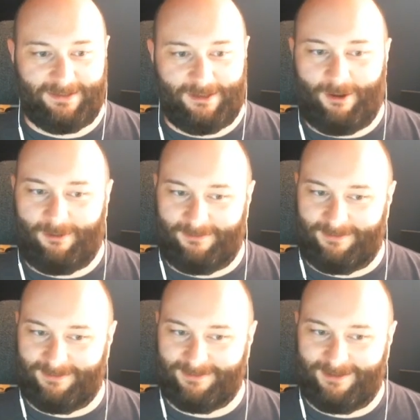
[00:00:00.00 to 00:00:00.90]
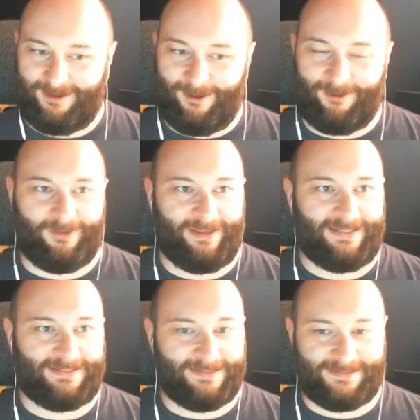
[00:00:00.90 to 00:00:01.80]
all the
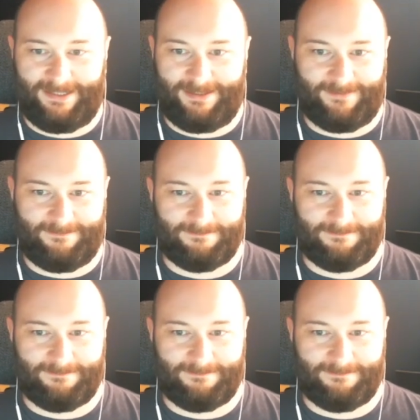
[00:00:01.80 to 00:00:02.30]
hits he's taken.